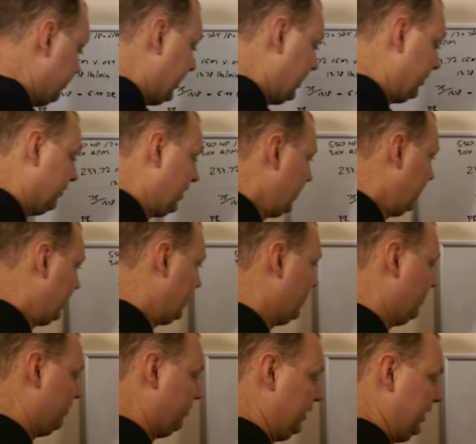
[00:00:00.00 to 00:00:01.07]
But right
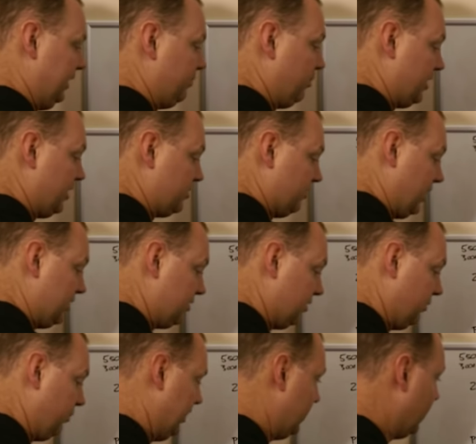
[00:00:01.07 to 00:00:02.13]
now, we need pressure
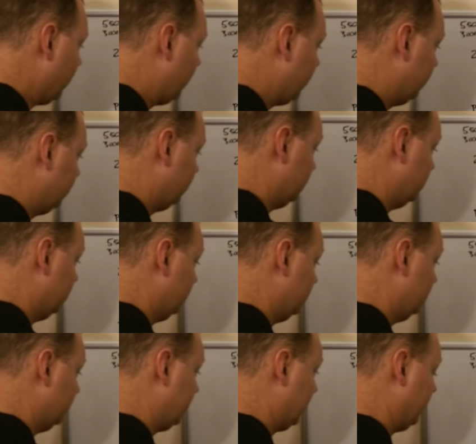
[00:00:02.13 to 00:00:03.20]
ratio. We know
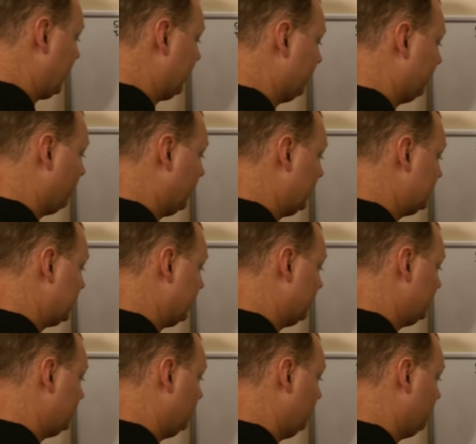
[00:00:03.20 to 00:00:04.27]
that we have a
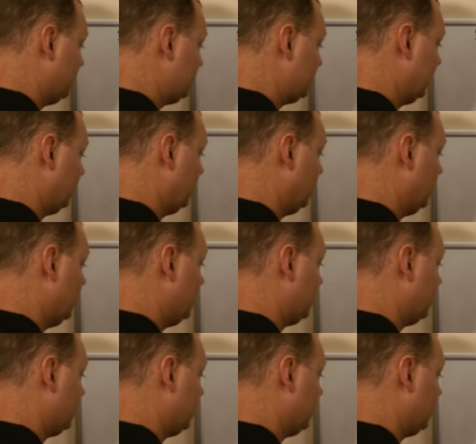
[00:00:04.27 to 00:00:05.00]
0.72%